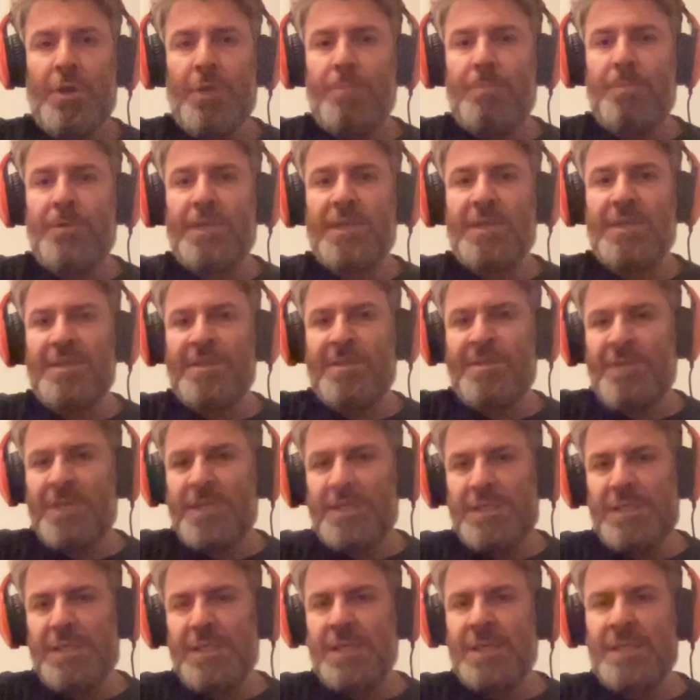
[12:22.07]
But
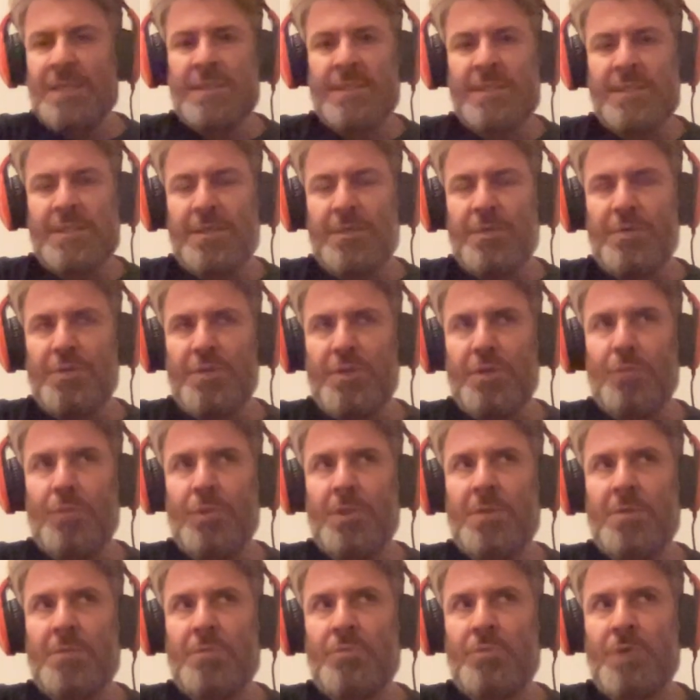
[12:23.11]
this is, you know,
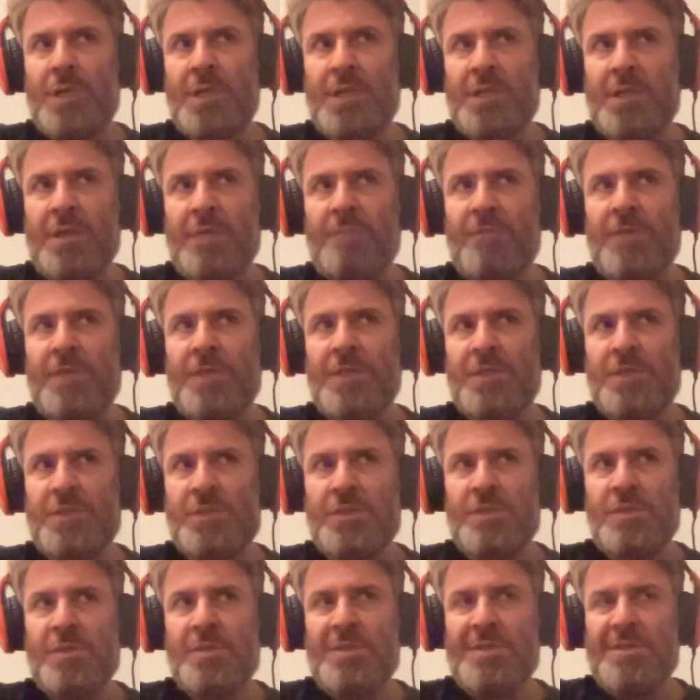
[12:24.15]
when when Getafe
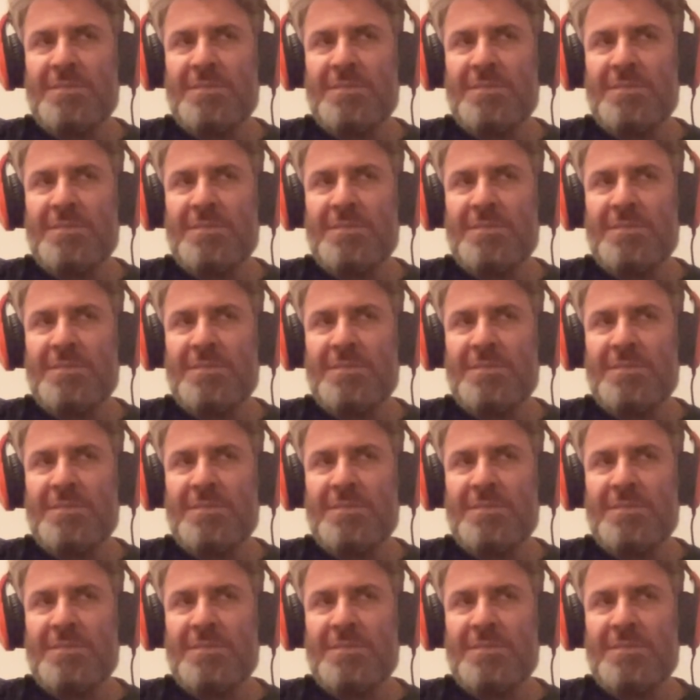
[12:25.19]
is